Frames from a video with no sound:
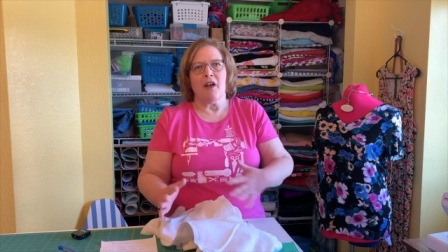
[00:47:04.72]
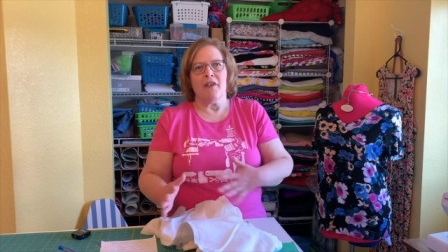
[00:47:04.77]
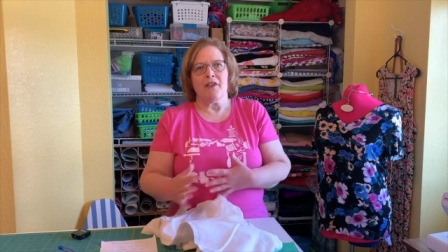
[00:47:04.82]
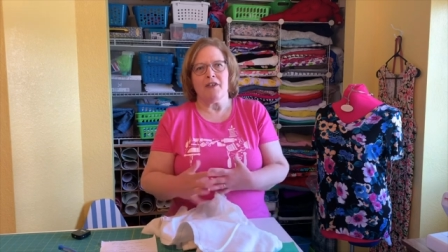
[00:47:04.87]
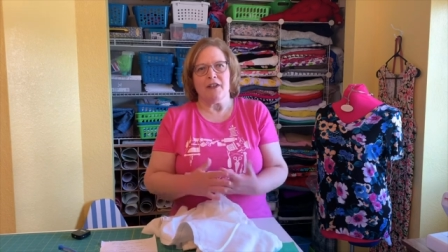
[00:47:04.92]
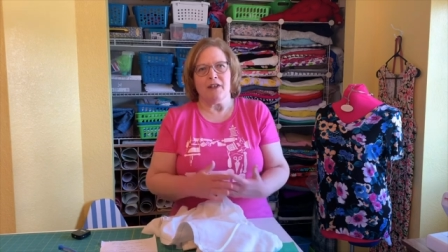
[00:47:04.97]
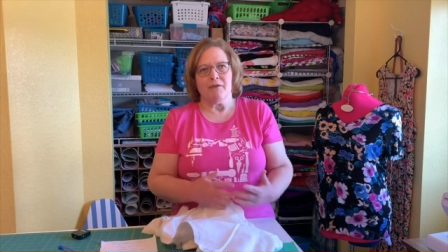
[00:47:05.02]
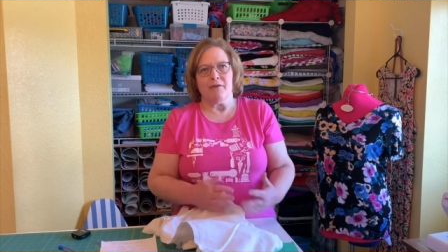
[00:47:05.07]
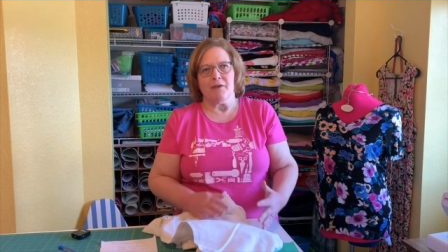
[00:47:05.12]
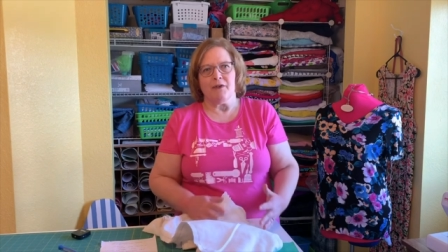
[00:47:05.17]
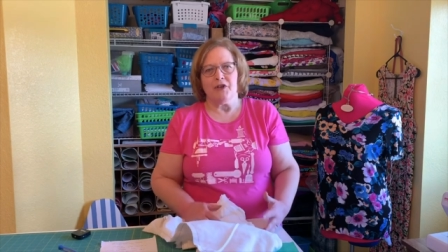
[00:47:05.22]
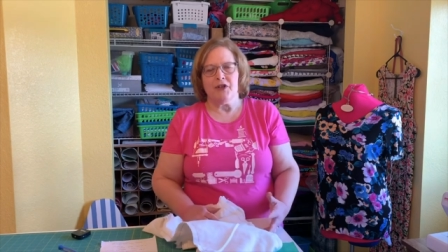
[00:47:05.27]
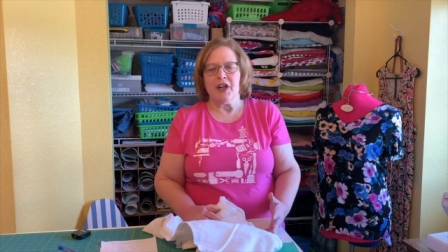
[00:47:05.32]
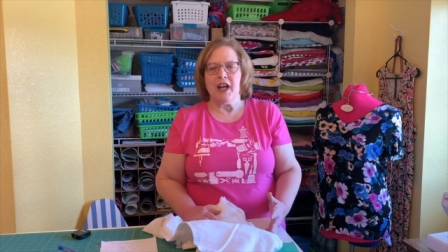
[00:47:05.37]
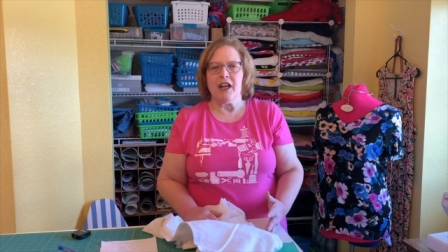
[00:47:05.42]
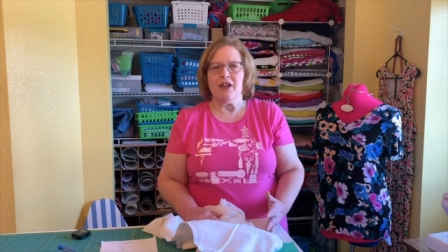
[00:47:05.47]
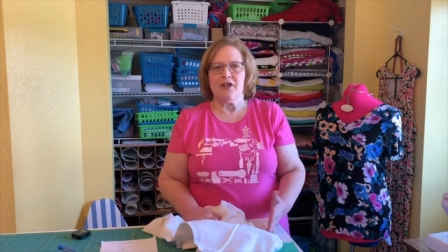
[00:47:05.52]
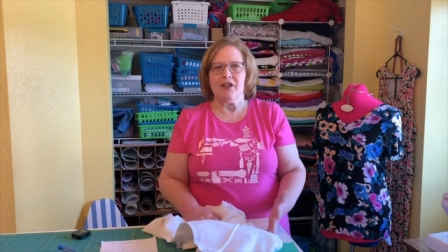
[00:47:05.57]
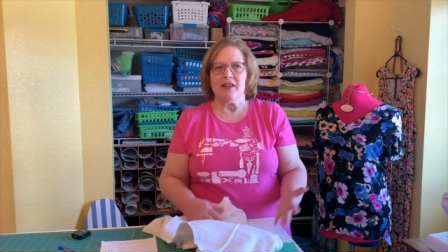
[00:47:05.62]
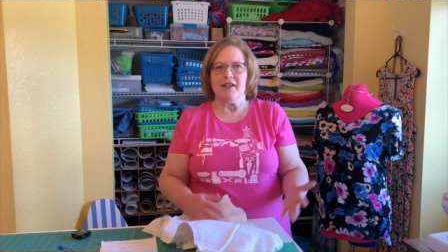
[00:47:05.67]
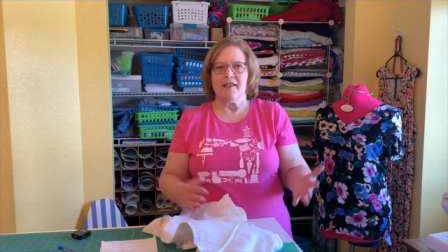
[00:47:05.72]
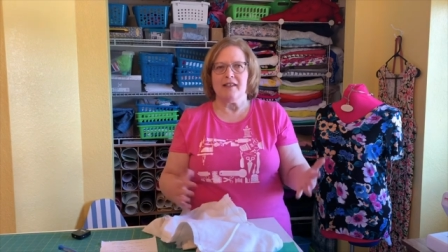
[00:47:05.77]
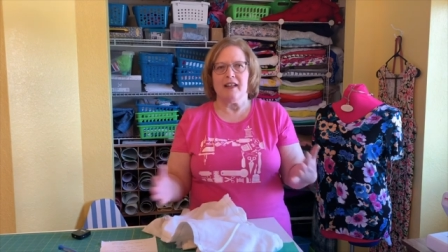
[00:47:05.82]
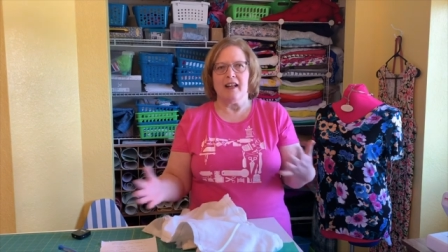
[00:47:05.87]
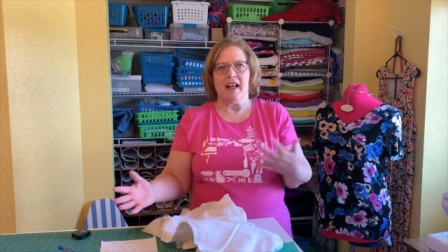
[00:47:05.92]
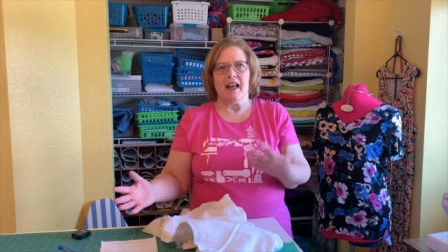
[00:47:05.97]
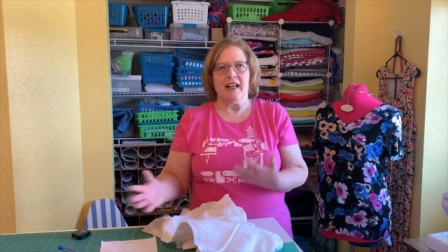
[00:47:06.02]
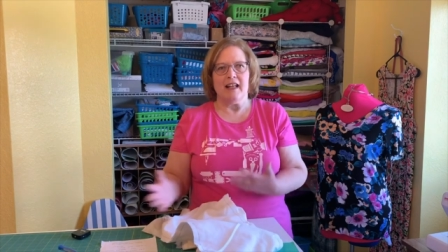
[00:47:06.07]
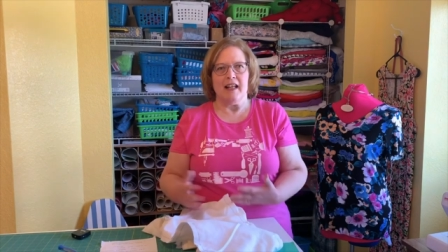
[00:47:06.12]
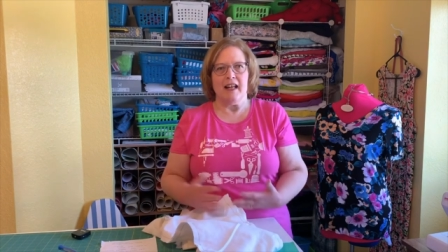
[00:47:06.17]
the different changes
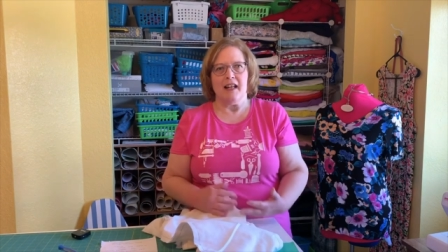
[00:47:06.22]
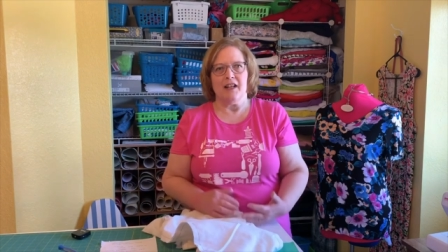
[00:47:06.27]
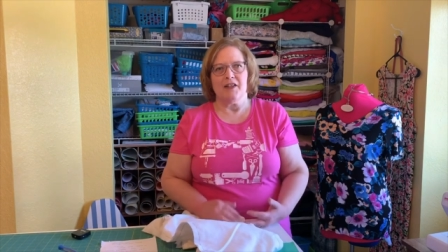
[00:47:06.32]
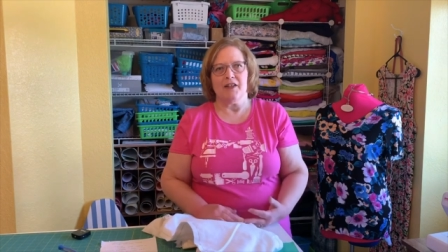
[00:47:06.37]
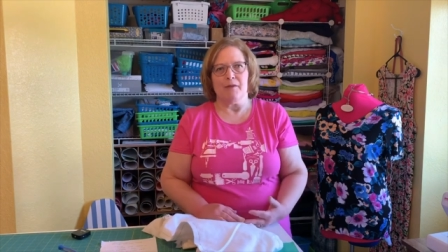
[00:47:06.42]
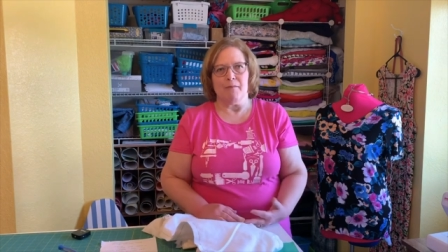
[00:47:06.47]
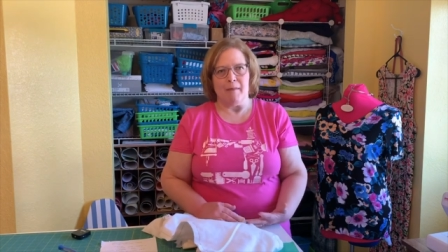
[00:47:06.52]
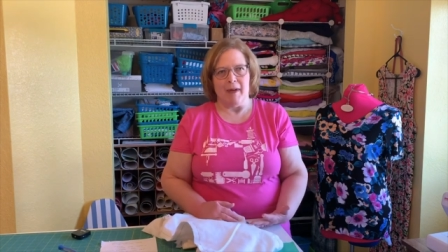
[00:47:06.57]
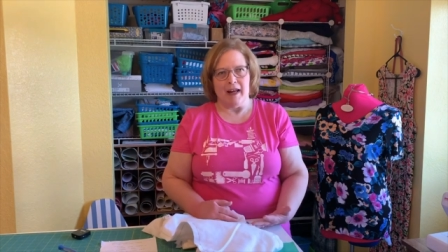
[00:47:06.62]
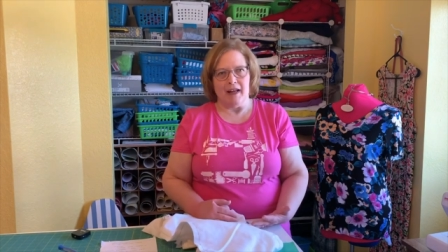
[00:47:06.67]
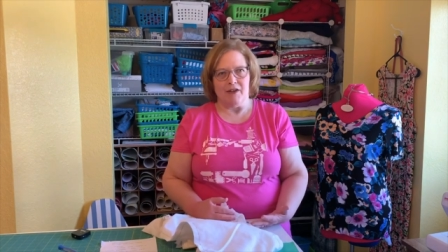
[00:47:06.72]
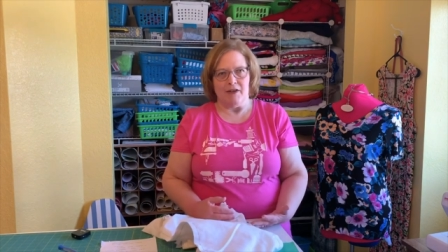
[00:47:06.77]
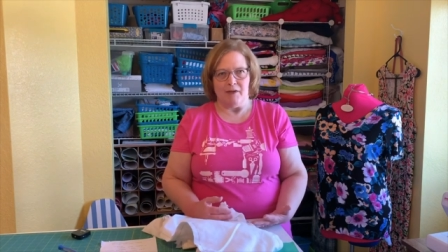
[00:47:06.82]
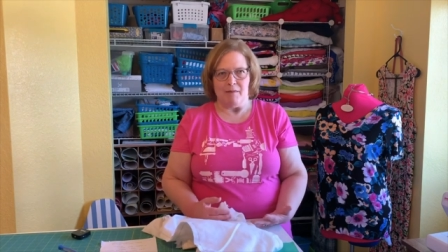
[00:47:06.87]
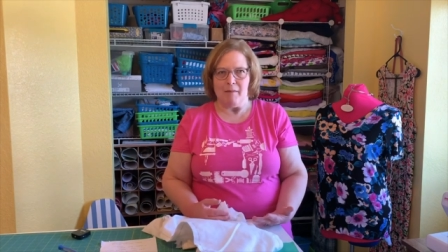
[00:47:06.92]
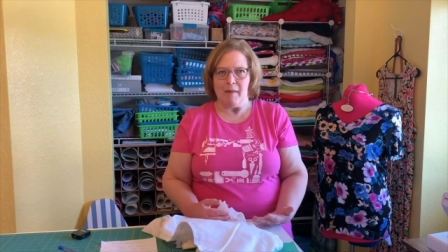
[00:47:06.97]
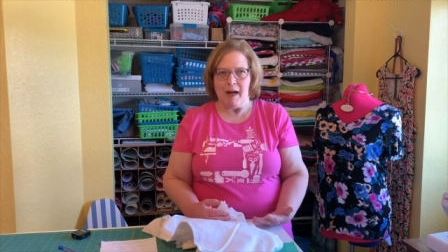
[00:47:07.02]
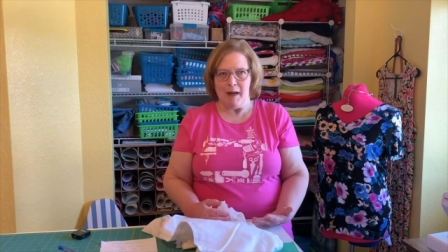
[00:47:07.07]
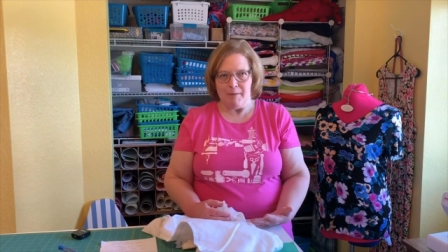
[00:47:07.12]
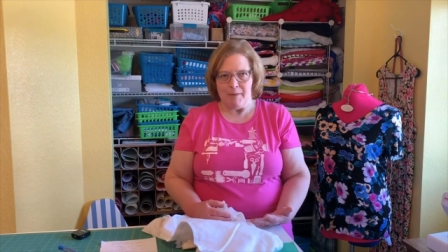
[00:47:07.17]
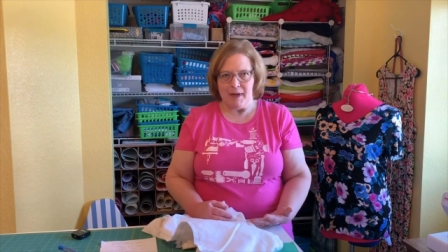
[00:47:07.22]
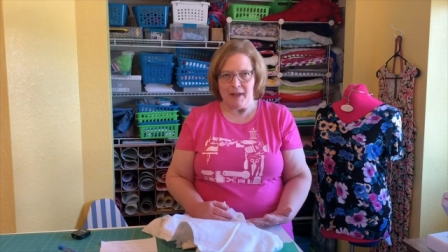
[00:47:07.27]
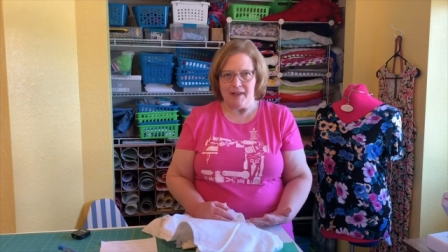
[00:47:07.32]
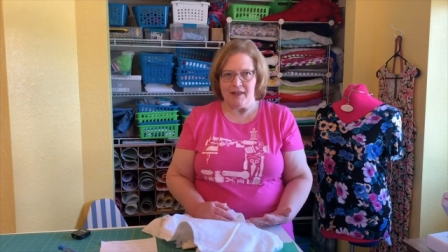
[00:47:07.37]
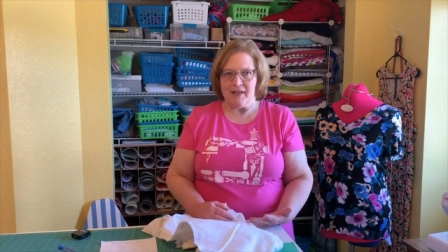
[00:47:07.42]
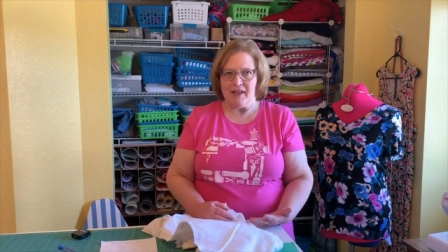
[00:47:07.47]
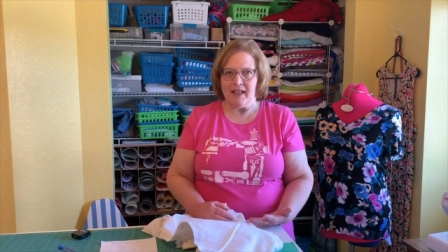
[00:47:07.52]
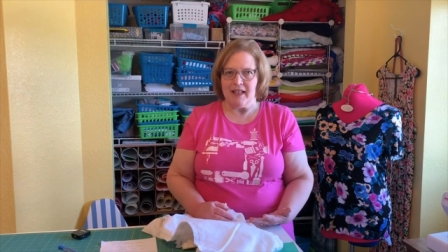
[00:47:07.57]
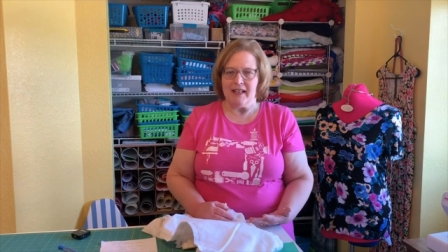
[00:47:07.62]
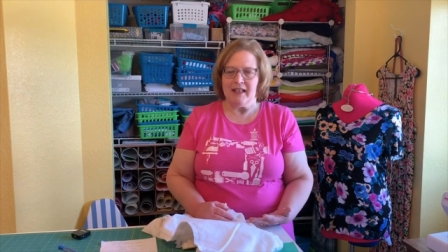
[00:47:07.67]
that I needed to make to my
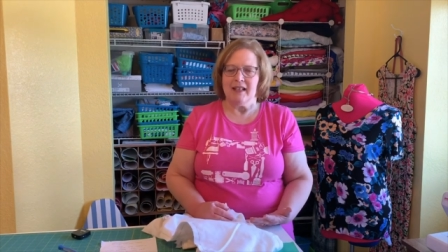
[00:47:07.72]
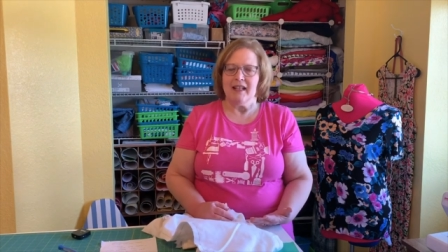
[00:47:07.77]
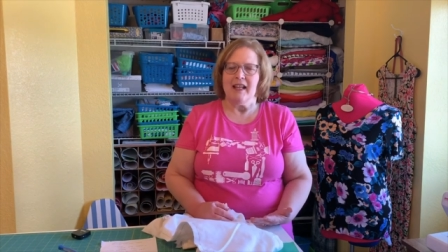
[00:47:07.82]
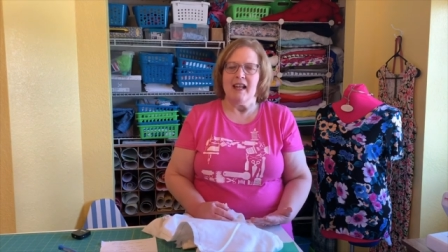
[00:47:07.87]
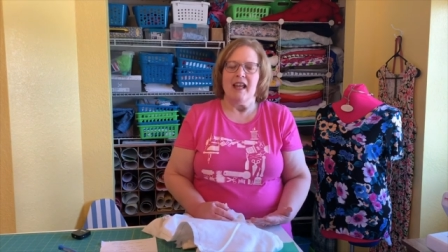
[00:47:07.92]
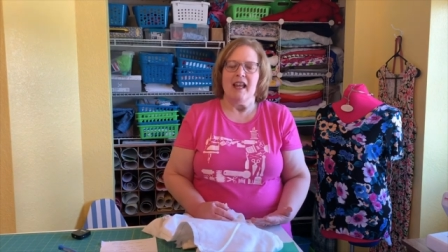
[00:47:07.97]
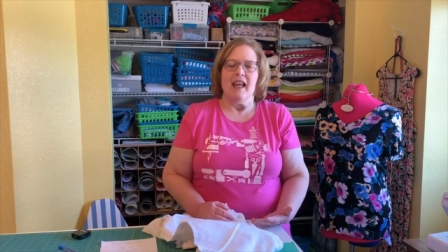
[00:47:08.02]
muslin,